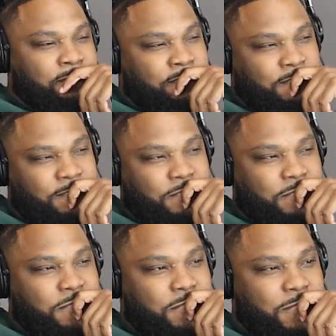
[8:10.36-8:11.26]
Mm.
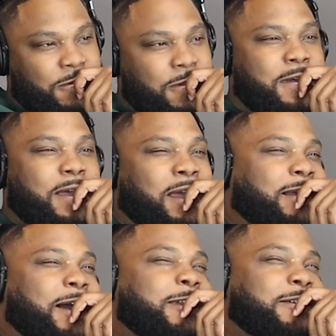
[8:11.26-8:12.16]
It
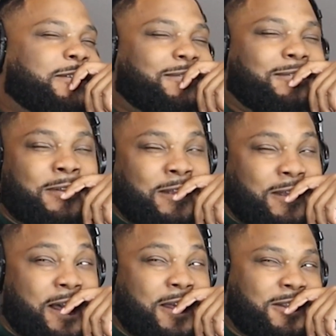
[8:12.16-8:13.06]
kind of, it
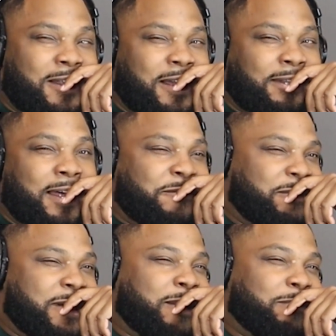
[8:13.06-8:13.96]
kind of like life
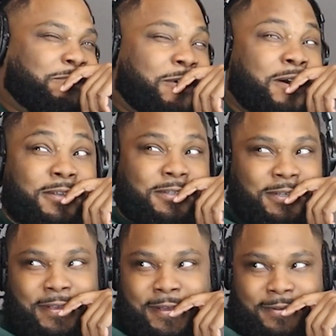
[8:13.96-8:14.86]
kind of brought us
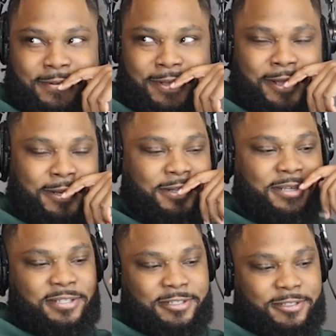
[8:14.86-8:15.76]
together, kind of,
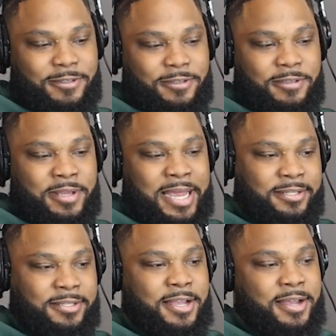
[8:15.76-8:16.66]
because at
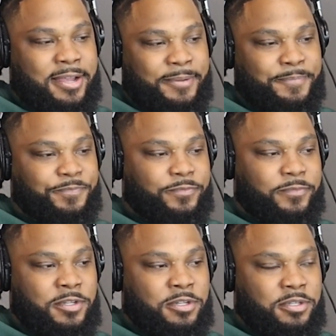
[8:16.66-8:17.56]
the time,
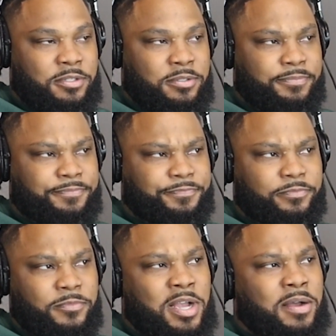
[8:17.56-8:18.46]
um,
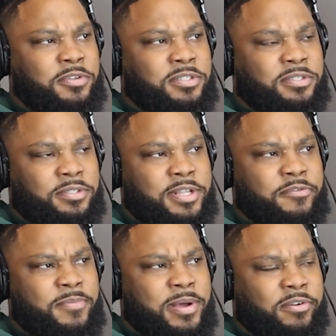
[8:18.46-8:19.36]
I was
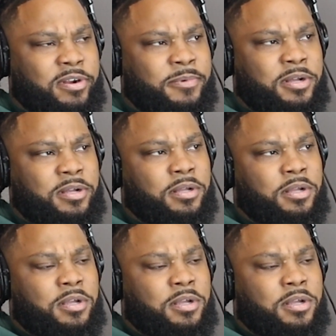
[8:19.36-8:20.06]
living with my grandma,